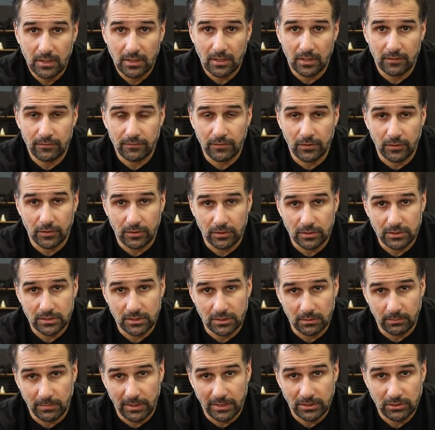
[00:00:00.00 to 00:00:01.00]
and
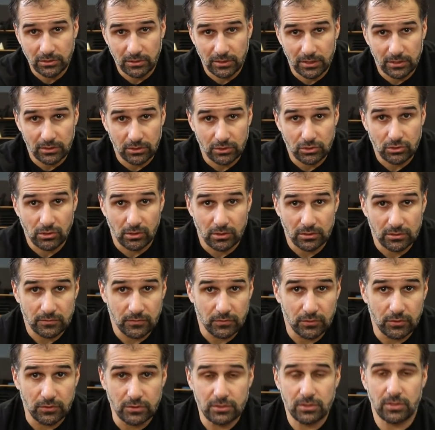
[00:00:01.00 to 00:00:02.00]
focusing, making that the
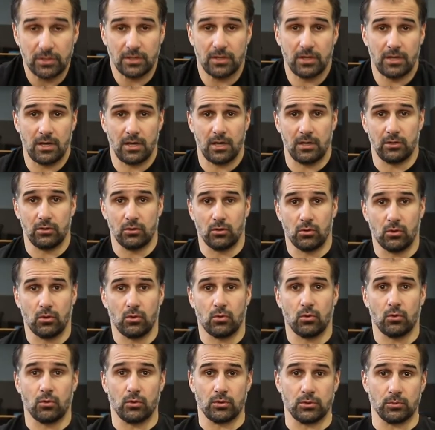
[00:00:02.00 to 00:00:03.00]
transverse and your
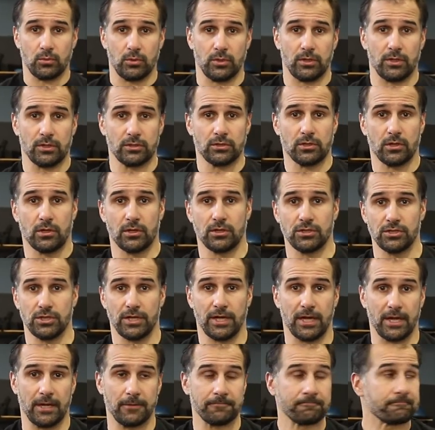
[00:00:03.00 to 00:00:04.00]
core is working as hard as you
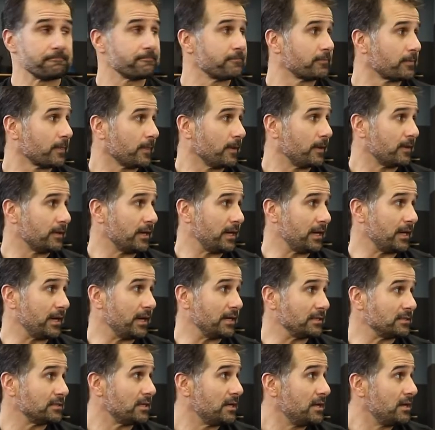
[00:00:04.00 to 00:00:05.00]
can. Okay,
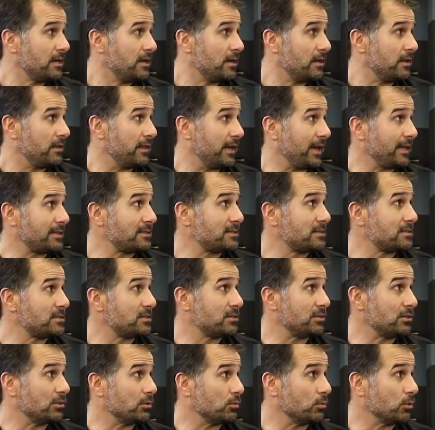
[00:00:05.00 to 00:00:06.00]
guys,
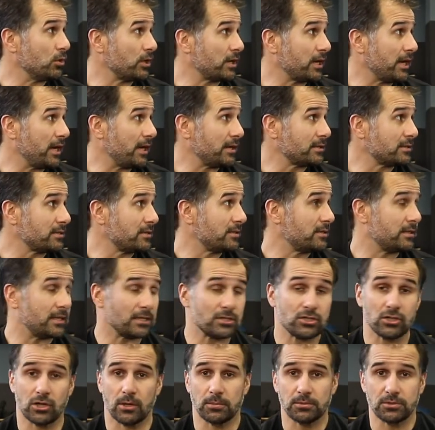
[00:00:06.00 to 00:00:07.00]
that's your workout.
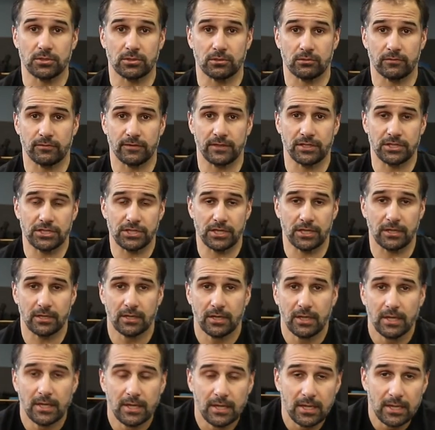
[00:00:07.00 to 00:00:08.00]
That's your optional finisher.
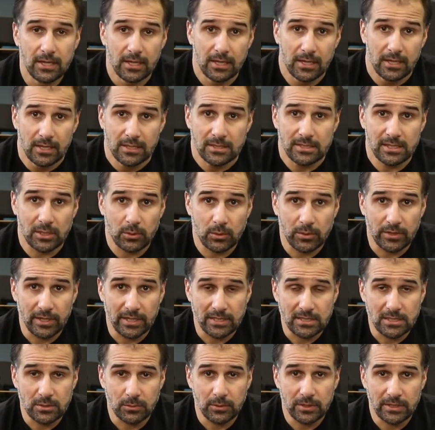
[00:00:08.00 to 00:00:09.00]
Stick with
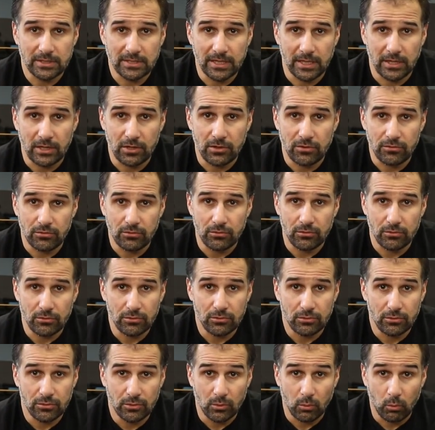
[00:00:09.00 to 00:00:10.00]
us. I'm going to take you
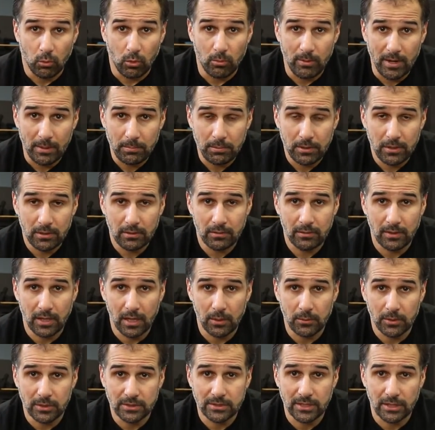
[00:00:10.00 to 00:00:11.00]
through the warm-up.
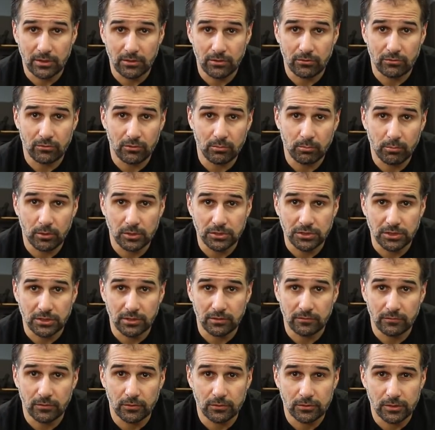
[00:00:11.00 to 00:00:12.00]
I'm going to take you through project
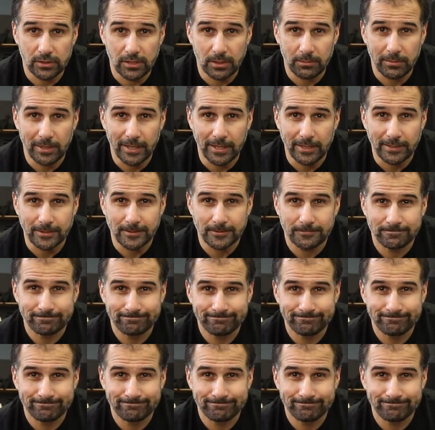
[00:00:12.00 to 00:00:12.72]
inverted number 8.